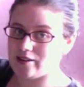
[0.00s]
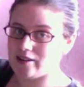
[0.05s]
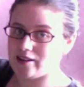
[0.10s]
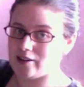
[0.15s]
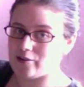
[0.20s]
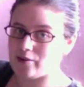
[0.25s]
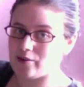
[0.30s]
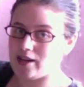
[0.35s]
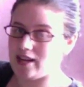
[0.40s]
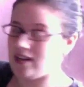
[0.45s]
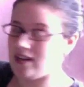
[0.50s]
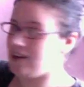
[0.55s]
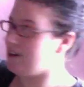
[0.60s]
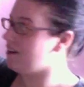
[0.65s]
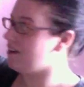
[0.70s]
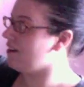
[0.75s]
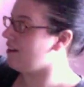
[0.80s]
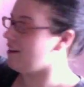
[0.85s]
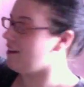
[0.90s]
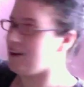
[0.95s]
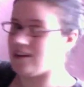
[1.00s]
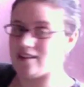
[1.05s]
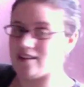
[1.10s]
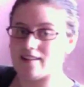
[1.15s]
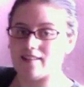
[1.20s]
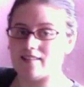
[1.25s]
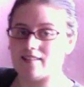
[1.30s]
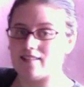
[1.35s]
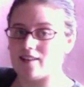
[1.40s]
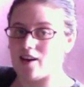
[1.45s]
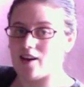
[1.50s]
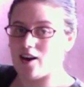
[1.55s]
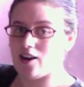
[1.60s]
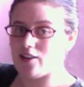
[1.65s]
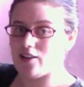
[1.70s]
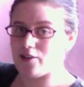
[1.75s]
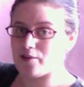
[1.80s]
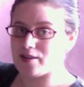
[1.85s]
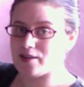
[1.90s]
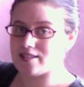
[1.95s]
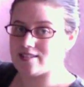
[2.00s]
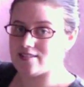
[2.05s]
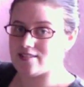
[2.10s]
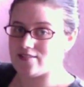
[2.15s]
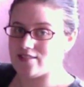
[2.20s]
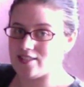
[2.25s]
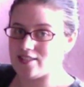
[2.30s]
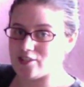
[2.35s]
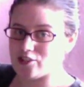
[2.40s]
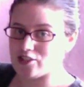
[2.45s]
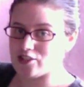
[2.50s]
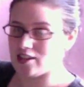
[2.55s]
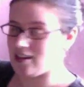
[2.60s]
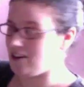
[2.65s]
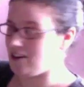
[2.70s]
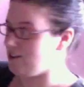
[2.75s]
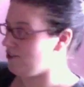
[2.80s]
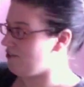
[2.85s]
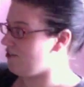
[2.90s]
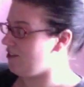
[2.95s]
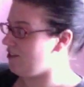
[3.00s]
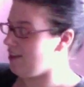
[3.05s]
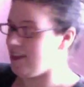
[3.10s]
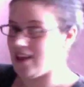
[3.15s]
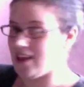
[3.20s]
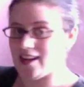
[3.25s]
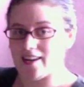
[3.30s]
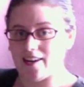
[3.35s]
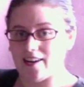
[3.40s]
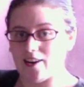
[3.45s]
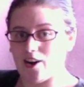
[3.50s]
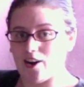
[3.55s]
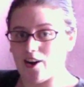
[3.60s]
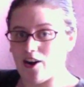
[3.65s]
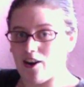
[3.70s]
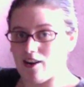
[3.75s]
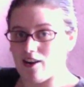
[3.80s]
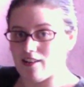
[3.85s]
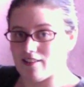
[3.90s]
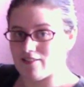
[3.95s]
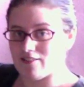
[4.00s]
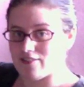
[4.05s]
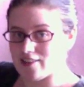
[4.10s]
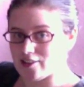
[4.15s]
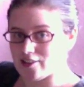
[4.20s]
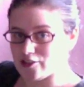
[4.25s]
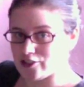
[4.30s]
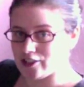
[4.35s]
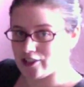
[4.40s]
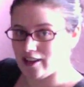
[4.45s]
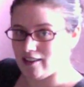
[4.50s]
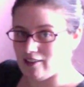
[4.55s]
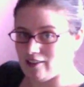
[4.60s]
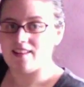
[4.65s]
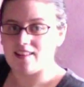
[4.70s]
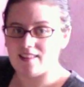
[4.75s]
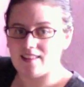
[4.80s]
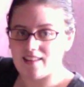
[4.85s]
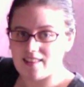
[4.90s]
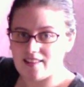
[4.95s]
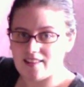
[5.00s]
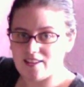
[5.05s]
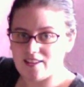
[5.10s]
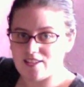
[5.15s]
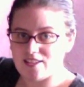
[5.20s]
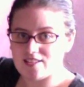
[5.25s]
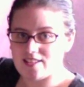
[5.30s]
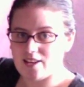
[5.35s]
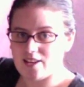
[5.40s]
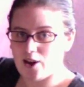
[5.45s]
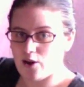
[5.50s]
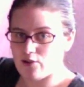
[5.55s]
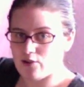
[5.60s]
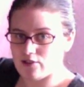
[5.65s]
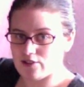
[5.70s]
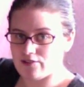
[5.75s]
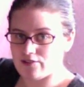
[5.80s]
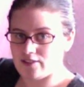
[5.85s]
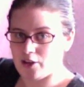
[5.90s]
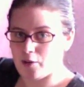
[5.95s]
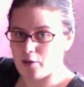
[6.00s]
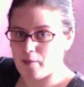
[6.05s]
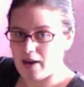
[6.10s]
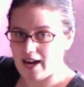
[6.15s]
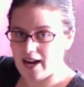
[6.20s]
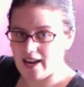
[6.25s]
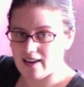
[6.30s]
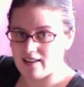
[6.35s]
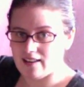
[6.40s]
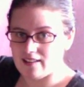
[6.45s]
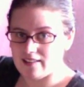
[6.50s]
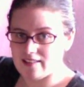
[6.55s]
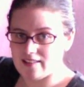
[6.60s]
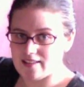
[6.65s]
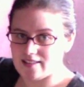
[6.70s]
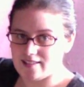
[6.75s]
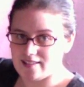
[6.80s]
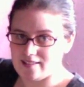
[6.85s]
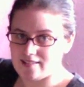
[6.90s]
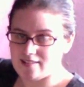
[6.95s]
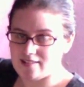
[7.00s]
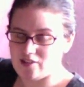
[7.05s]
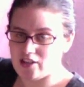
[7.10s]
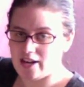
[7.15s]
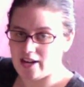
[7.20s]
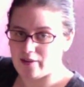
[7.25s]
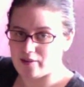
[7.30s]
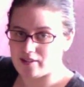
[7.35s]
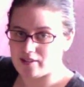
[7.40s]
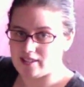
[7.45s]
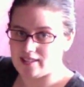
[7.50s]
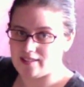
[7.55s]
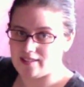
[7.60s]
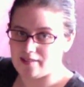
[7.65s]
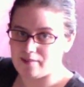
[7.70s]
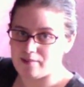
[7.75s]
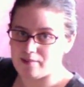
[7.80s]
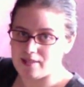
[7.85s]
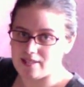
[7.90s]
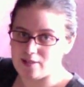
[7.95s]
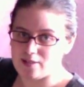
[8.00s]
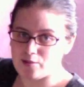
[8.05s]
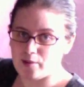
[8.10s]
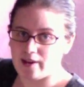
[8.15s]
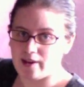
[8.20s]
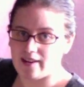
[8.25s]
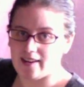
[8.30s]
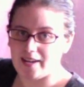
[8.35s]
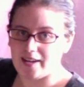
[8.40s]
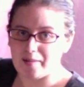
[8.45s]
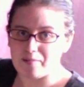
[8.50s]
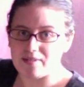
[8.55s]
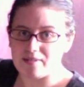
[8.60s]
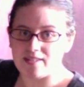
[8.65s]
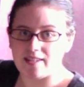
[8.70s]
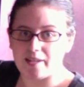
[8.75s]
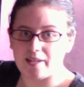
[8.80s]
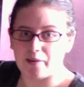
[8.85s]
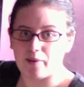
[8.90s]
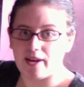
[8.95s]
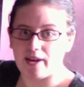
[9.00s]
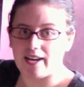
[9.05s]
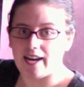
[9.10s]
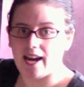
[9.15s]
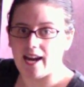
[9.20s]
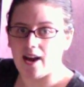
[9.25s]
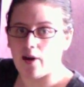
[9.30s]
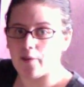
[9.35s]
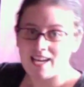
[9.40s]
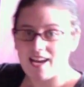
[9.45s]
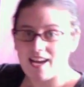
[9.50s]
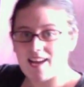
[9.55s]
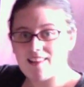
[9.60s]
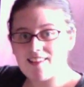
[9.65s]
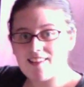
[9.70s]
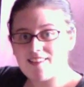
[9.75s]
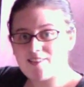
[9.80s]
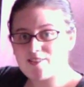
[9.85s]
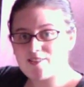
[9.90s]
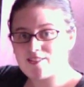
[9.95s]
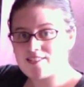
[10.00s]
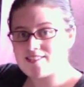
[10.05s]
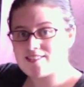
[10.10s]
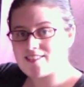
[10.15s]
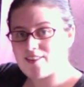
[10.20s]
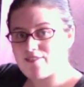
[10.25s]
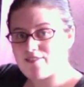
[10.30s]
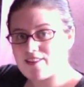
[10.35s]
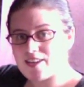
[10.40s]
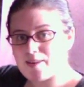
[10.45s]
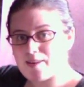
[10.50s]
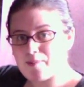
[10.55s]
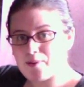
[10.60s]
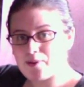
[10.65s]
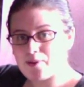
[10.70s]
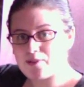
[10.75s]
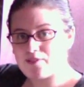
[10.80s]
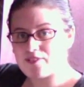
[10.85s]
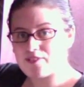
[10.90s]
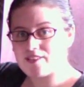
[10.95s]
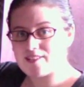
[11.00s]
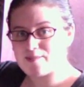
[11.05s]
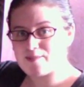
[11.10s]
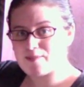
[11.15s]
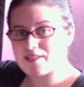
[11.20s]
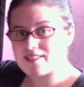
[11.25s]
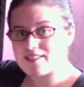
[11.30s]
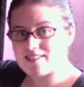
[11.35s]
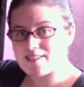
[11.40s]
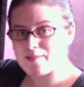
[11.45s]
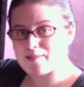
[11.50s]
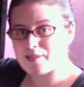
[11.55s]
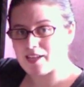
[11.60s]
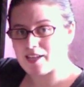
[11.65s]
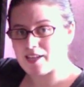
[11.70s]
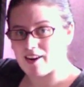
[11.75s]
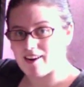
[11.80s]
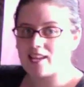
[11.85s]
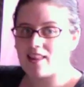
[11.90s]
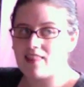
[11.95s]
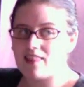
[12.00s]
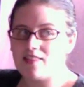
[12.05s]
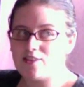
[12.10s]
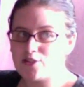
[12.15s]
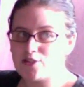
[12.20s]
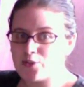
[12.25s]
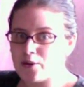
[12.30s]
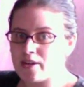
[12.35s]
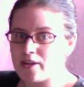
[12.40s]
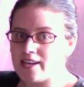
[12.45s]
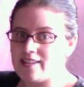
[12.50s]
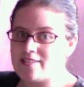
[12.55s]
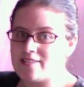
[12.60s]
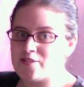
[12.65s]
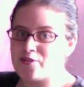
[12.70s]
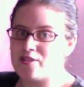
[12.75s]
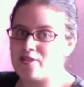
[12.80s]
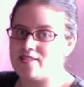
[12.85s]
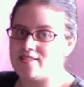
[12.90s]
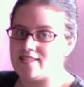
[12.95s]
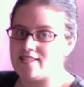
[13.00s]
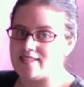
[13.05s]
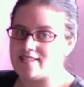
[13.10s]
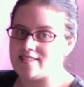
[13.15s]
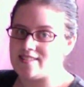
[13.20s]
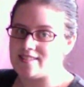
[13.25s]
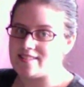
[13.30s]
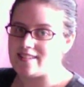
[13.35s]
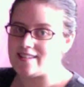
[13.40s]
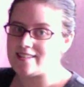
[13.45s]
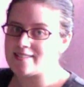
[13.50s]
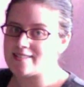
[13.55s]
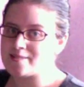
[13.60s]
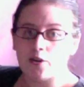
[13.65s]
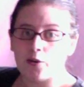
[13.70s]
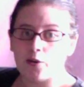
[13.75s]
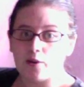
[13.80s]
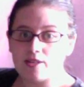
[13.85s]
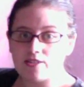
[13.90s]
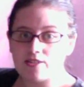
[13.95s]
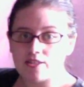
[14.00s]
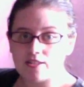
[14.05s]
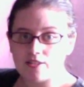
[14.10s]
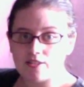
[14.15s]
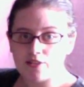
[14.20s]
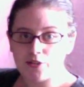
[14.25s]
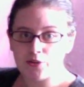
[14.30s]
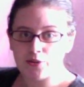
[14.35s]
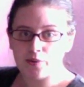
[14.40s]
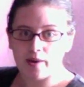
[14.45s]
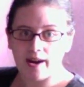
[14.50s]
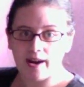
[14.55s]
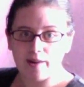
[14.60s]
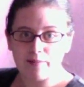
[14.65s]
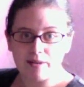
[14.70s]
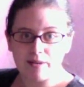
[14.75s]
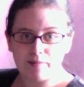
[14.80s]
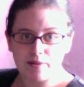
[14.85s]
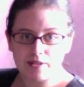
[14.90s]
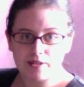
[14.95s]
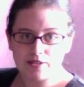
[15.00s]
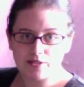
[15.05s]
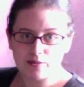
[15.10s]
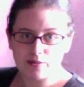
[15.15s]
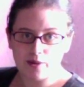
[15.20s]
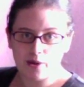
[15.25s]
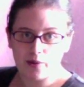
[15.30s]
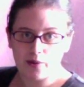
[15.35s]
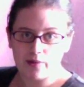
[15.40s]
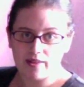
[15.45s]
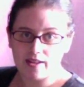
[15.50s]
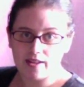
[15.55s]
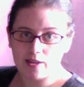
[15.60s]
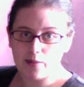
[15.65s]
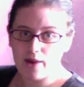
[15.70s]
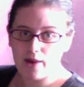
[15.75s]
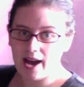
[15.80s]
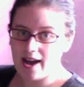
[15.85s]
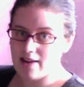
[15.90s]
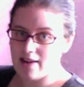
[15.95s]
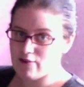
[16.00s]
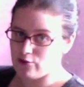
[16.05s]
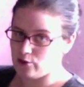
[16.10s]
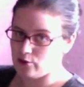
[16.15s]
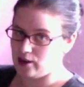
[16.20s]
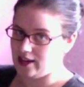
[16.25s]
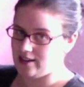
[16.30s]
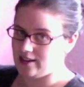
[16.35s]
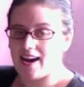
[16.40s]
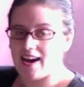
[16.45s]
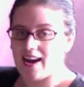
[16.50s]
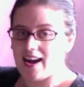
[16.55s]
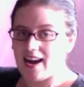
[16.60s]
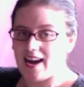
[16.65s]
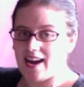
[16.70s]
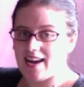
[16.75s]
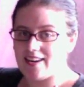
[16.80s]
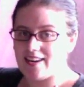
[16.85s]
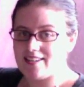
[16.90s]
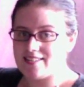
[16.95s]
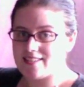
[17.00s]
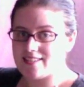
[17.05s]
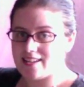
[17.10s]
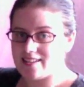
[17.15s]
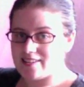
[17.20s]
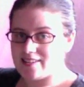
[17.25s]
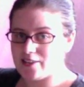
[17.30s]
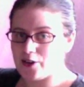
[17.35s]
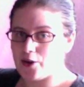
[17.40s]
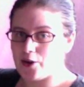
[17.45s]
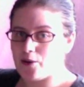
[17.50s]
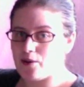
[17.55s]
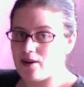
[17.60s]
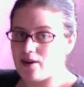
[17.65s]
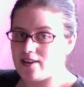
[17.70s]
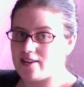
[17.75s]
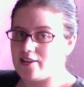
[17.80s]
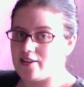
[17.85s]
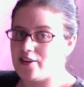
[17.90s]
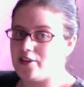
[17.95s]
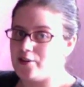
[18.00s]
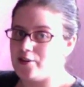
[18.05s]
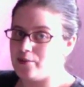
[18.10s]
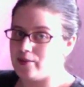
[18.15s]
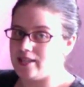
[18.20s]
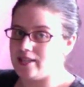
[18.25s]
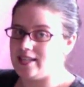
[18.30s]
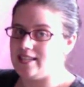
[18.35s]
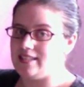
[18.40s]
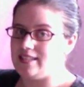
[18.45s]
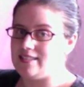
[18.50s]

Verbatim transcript: unread, then all the rest of this shelf, then all of this shelf. Then there's the overflow pile that generally is where I am sitting right now. And then there's the stuff that I pulled for this month's TBR. The short answer is 66. Question two, how many books do you own that you have read? I decided to go on Goodreads